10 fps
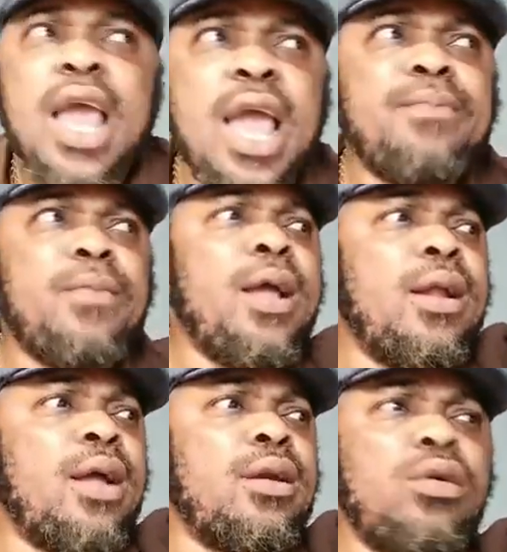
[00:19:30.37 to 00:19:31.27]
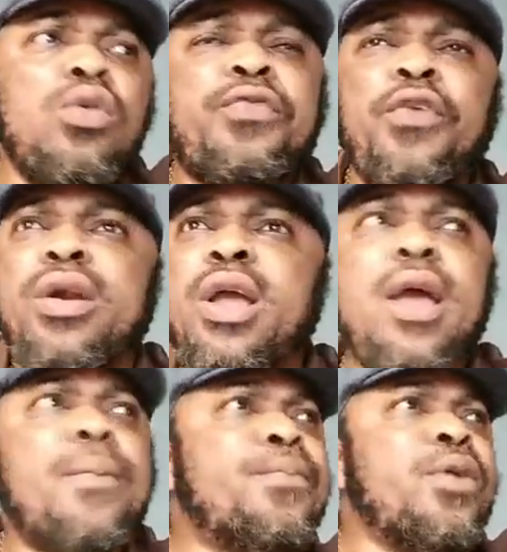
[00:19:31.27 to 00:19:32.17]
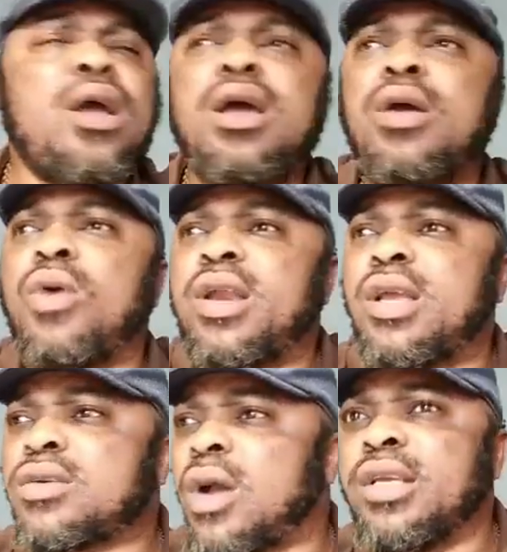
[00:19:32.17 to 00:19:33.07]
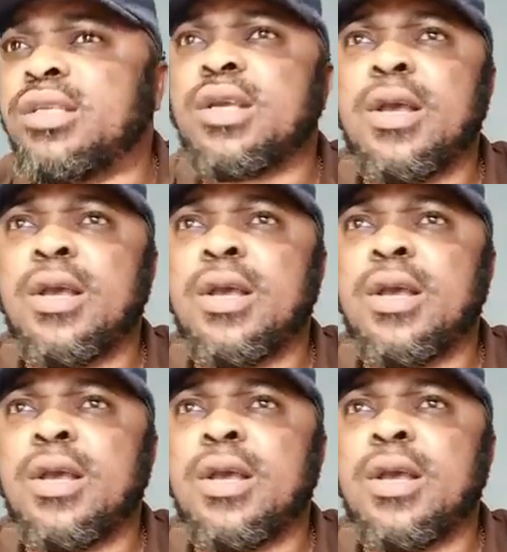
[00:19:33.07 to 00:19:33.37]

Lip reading: and look for what they call it,